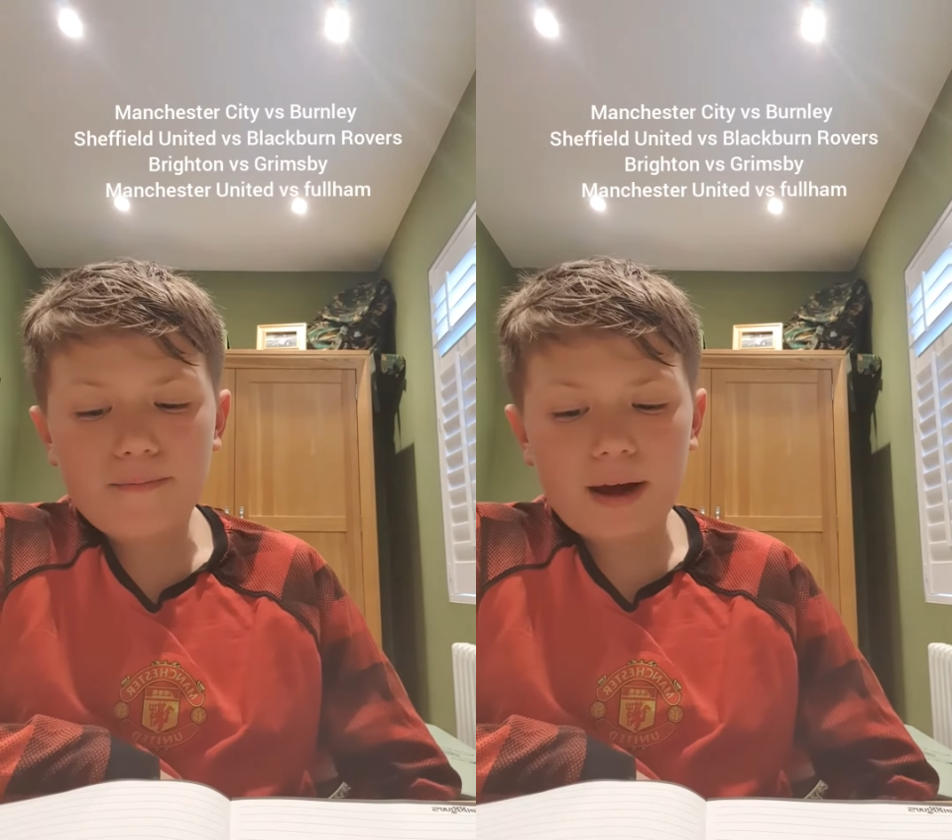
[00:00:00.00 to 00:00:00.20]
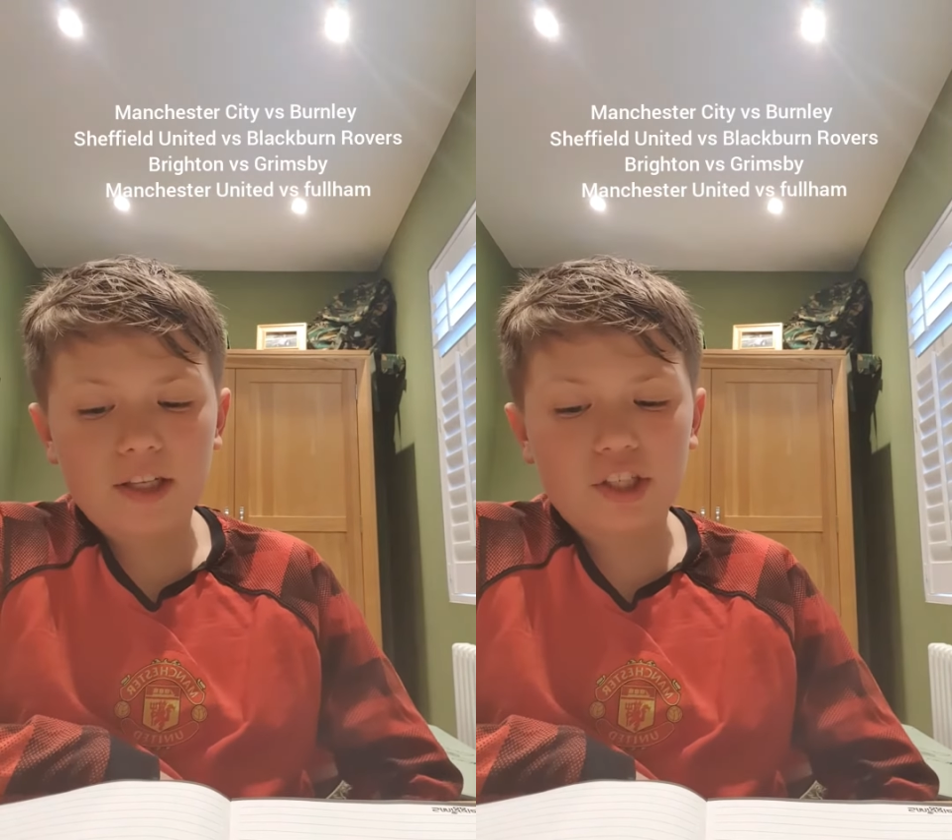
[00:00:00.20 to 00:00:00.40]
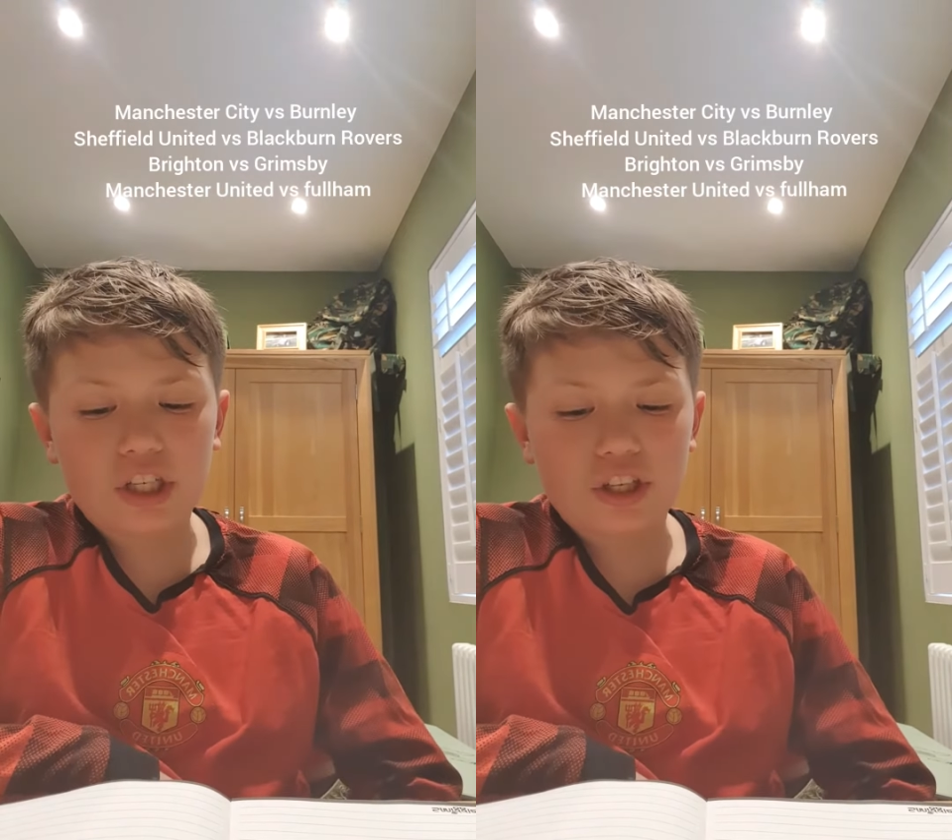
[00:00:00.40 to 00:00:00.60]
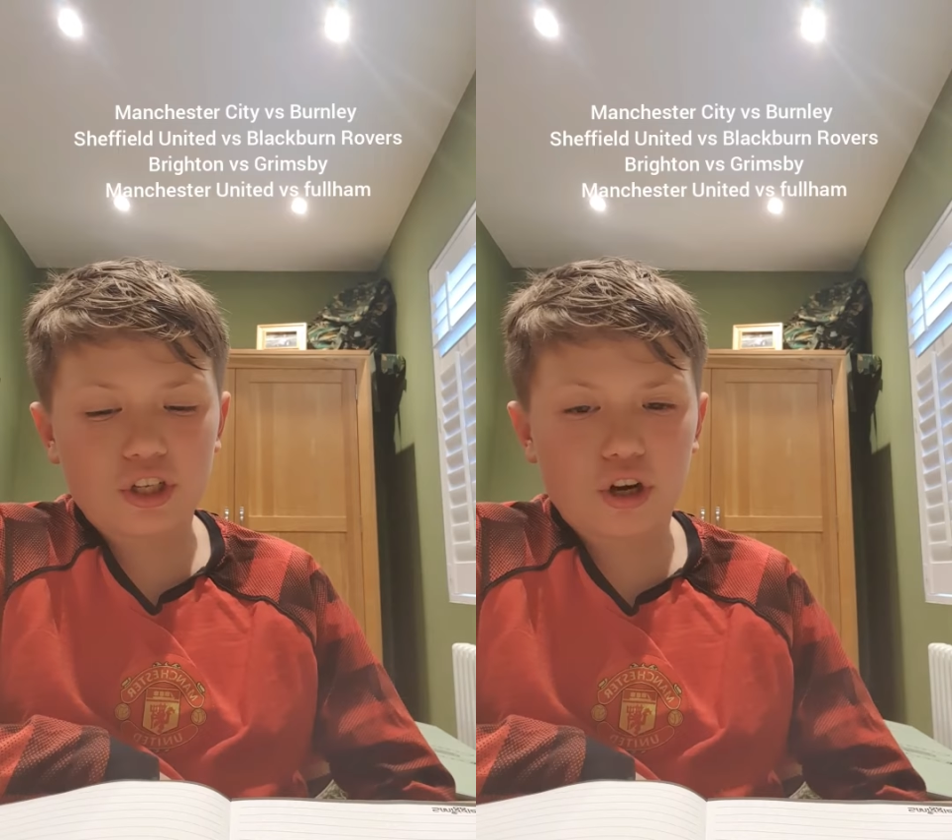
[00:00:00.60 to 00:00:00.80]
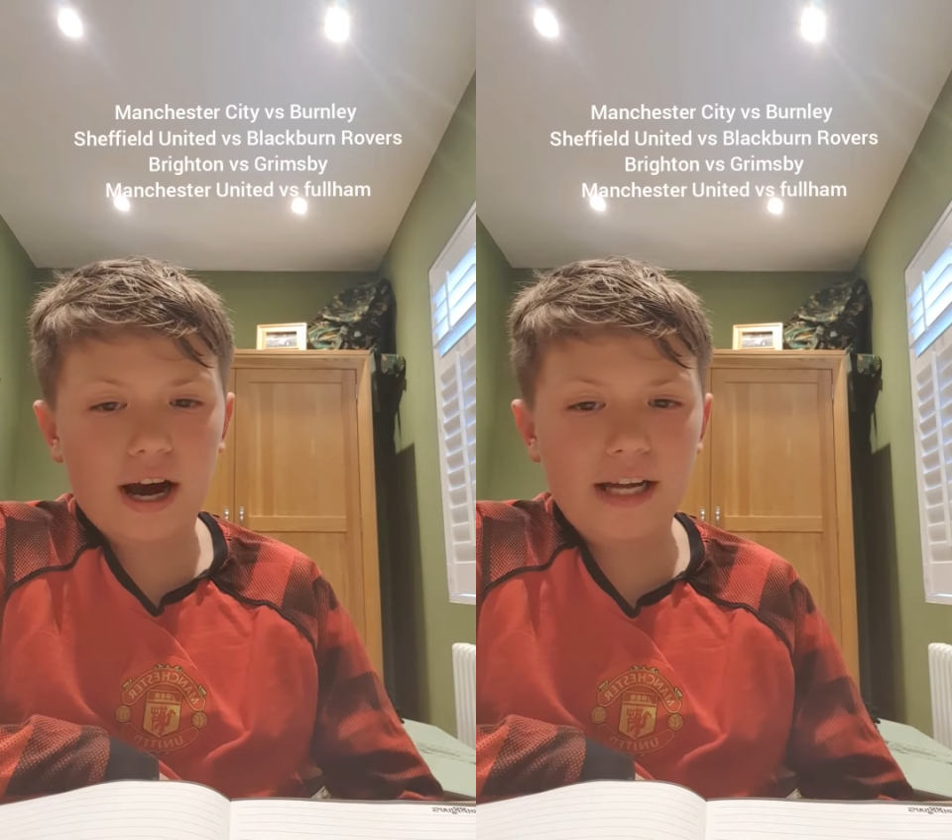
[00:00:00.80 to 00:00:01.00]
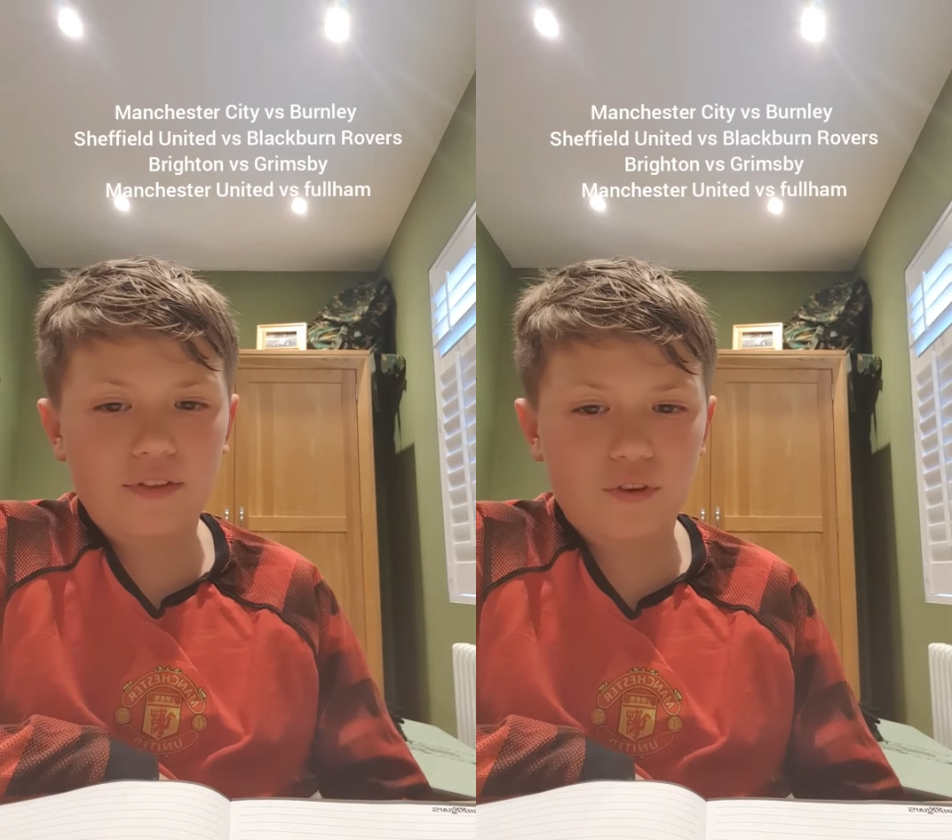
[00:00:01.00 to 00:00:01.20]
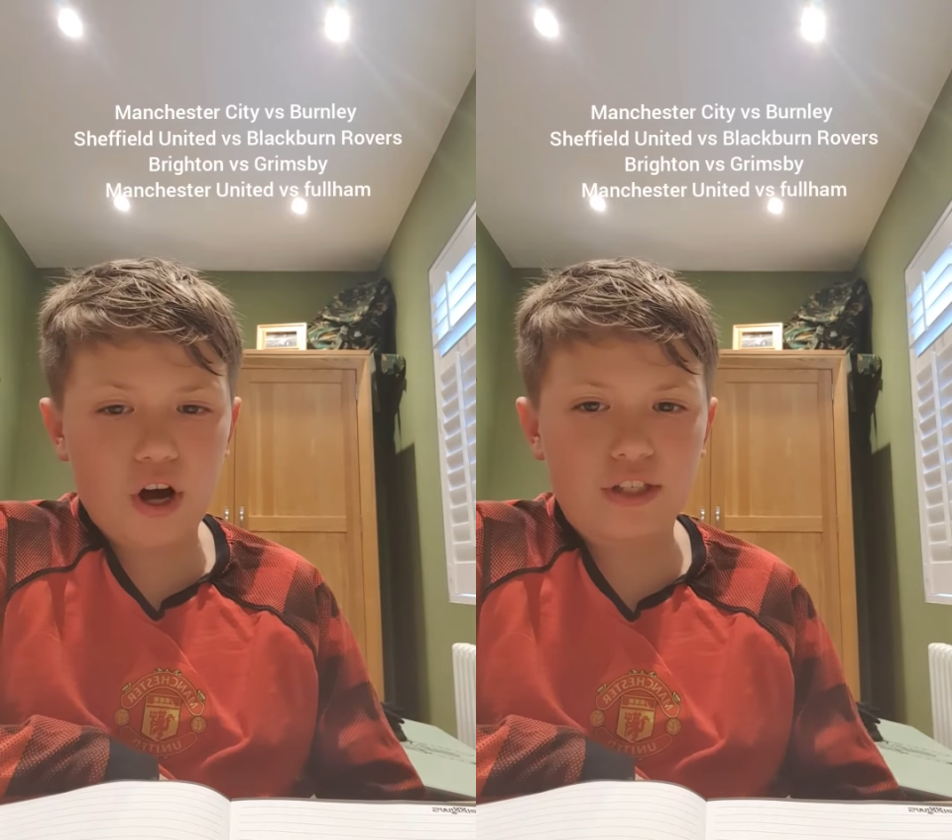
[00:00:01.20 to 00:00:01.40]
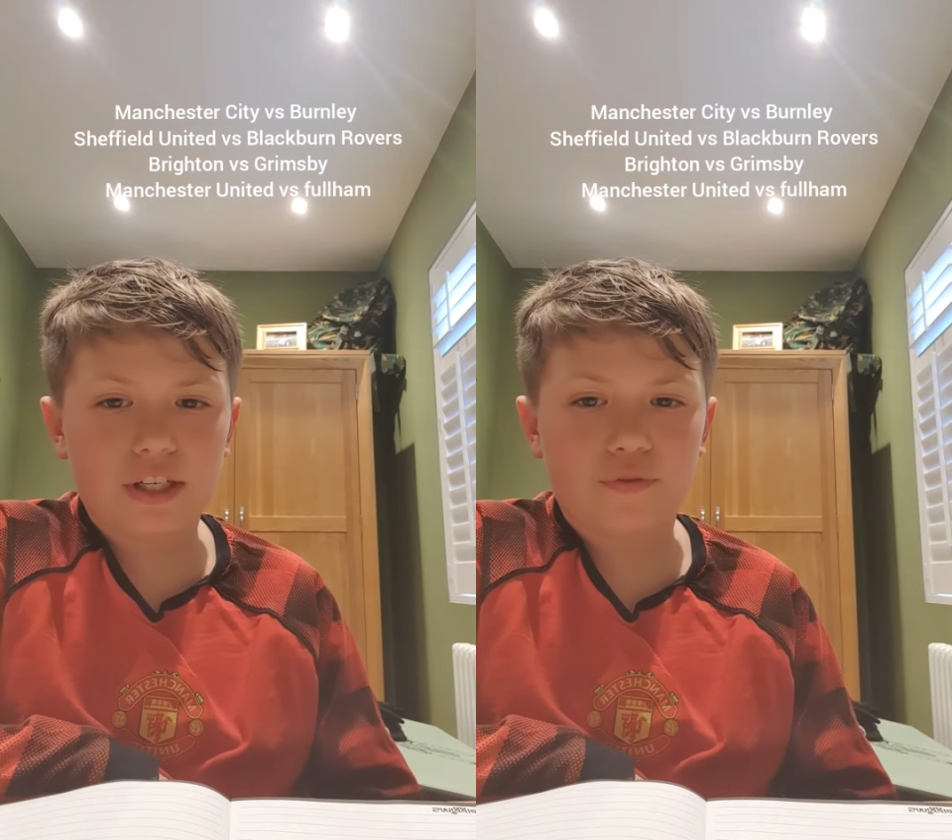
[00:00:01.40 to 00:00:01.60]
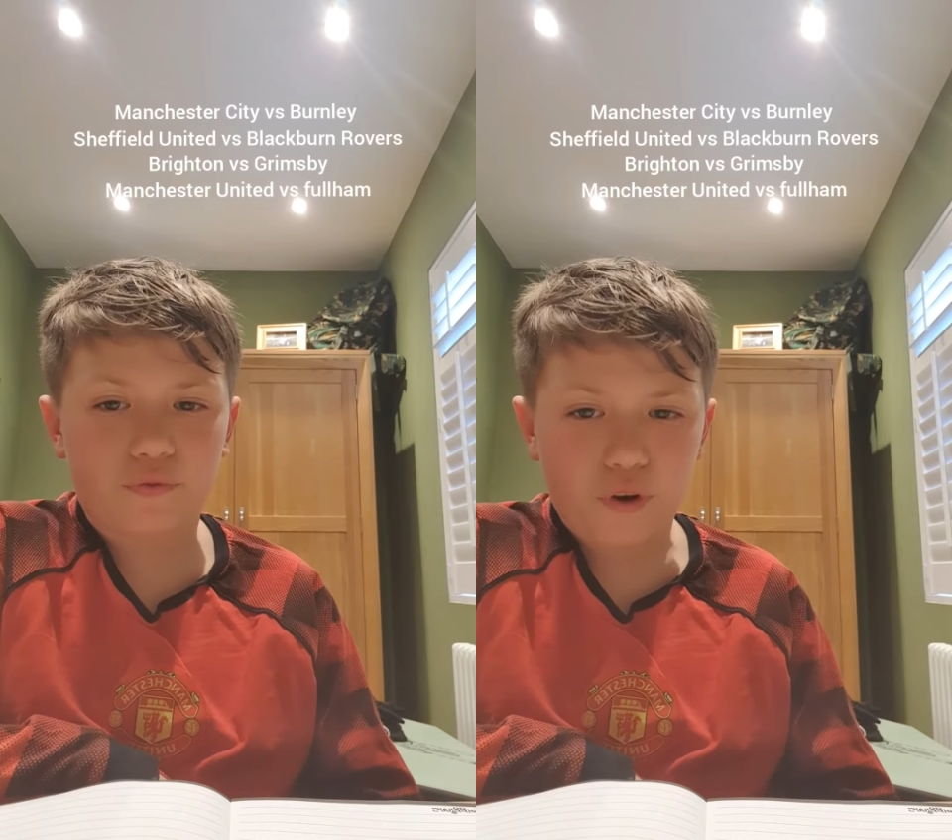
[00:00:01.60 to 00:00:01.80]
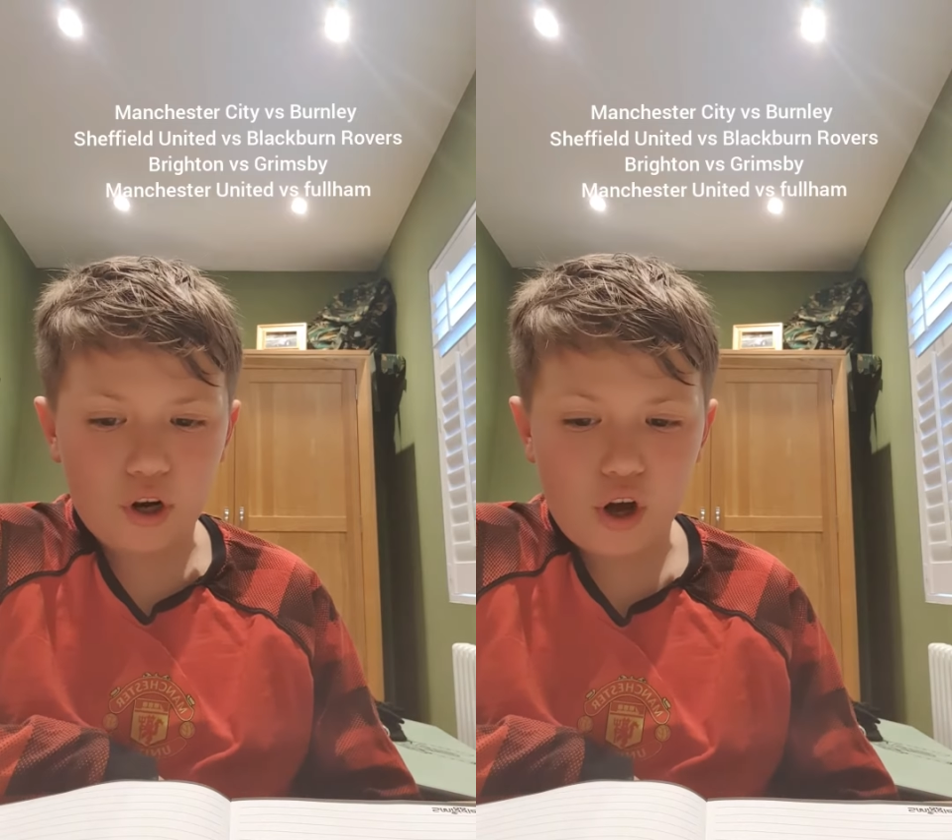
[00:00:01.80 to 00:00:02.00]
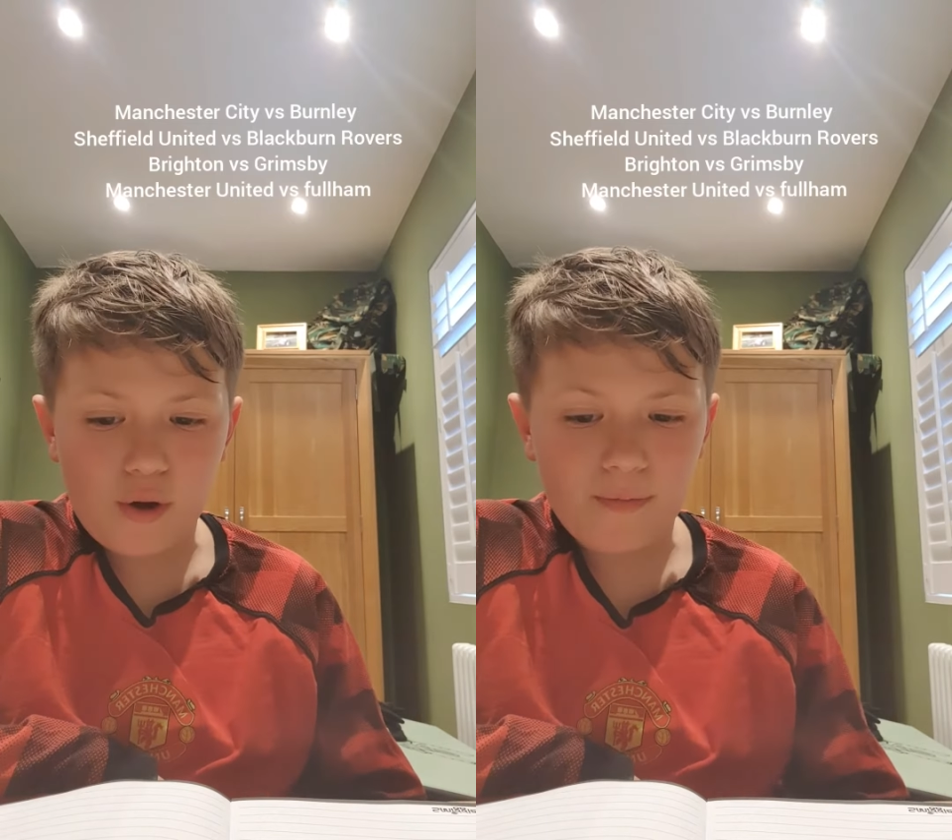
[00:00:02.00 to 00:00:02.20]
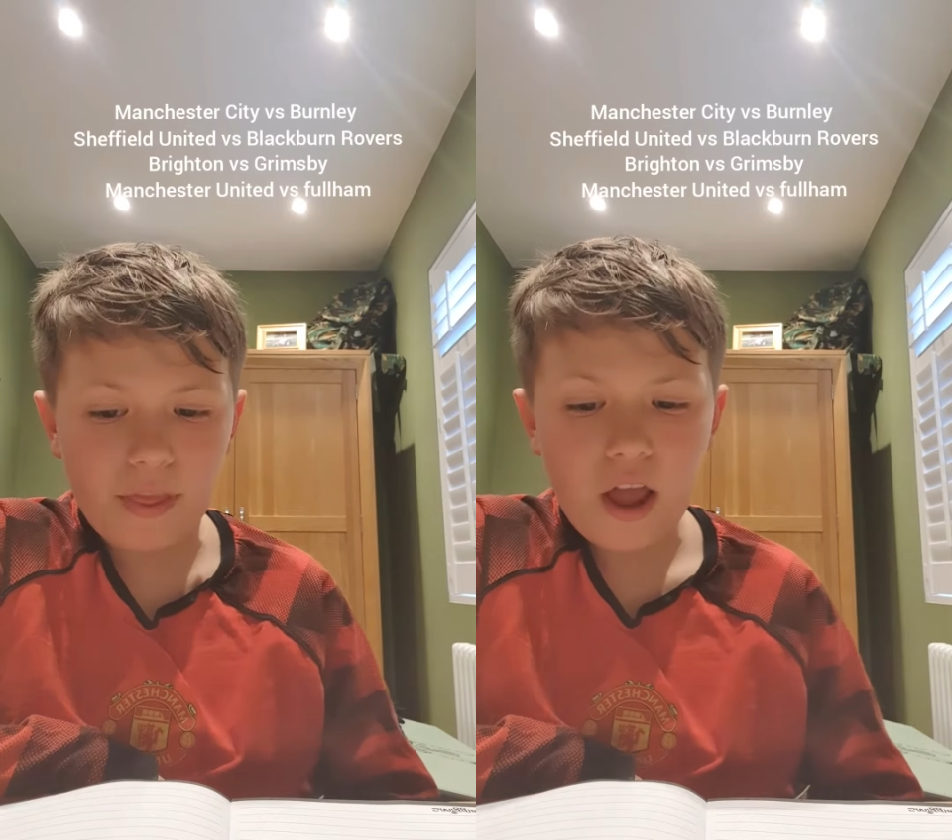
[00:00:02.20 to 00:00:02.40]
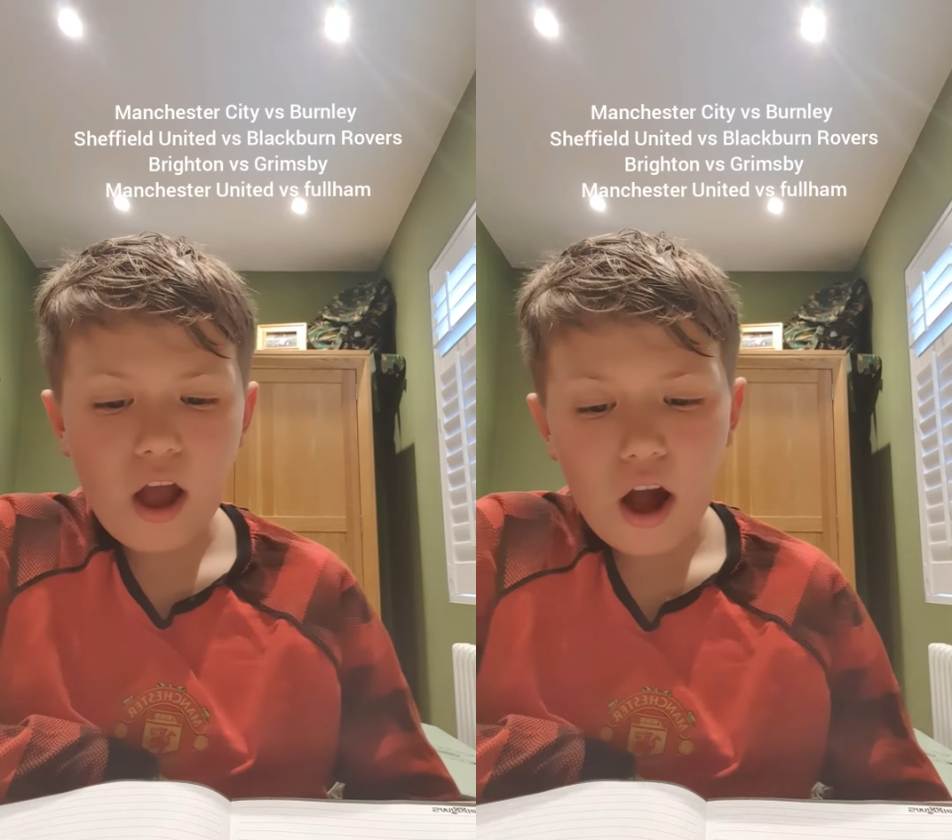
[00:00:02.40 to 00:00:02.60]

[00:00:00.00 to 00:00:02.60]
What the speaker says: Manchester United versus Fulham.